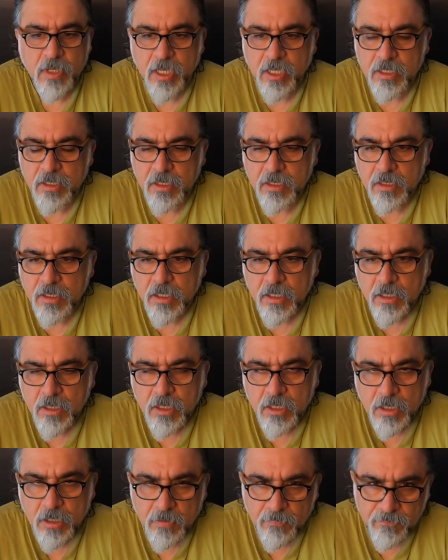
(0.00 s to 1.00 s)
And
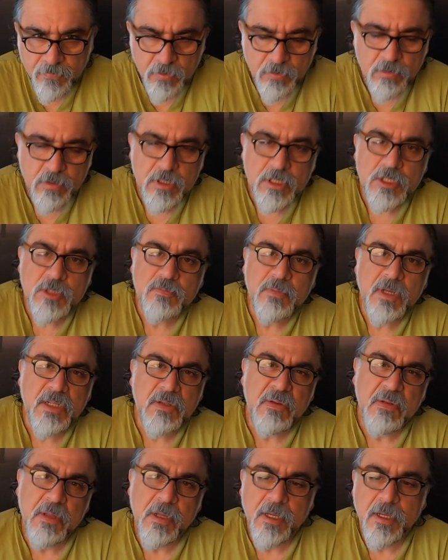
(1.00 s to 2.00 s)
if you could
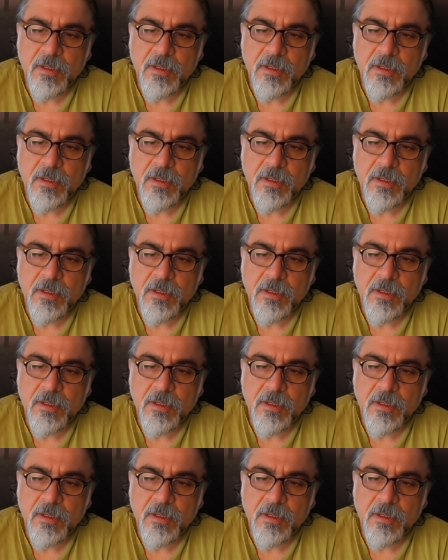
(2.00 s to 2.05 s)
spend